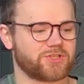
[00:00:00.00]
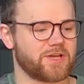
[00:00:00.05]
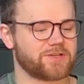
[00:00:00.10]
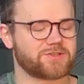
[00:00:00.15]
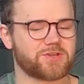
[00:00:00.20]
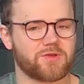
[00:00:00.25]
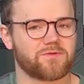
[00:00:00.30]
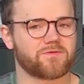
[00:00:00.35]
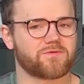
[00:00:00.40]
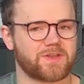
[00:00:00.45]
I
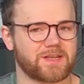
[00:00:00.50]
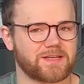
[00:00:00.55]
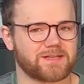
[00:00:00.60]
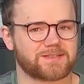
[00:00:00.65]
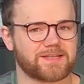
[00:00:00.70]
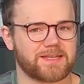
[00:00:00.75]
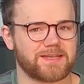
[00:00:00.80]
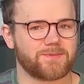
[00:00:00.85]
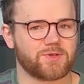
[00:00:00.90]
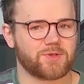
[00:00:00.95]
don't think
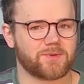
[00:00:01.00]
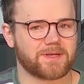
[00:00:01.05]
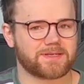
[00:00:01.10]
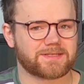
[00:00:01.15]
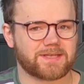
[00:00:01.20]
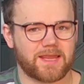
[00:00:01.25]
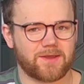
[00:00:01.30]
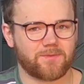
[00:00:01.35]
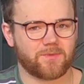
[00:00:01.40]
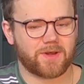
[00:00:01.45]
Team
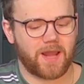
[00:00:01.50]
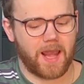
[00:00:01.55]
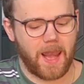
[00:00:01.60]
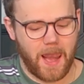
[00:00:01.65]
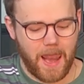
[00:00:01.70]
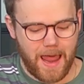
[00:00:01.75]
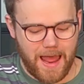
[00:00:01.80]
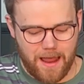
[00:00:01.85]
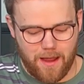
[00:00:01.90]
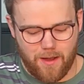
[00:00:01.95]
USA would
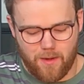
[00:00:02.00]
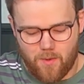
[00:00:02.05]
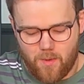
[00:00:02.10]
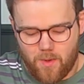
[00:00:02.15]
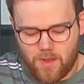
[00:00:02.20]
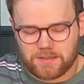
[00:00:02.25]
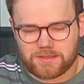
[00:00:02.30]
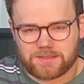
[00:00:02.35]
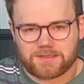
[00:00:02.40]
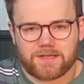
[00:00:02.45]
allow
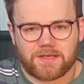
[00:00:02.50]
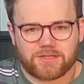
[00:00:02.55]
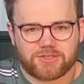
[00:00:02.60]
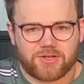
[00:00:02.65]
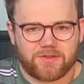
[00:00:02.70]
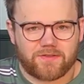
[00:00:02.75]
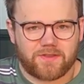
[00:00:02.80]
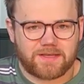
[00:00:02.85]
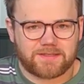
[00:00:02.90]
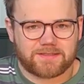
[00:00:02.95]
such a
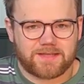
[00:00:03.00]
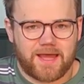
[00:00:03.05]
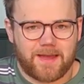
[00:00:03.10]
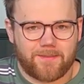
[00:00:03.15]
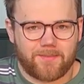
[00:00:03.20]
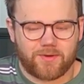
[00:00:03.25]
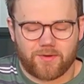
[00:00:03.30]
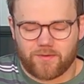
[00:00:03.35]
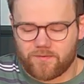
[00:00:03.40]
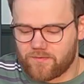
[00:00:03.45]
thing to
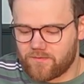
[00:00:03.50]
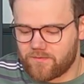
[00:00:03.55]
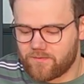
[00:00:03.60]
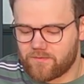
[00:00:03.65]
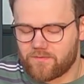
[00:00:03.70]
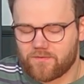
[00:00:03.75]
happen on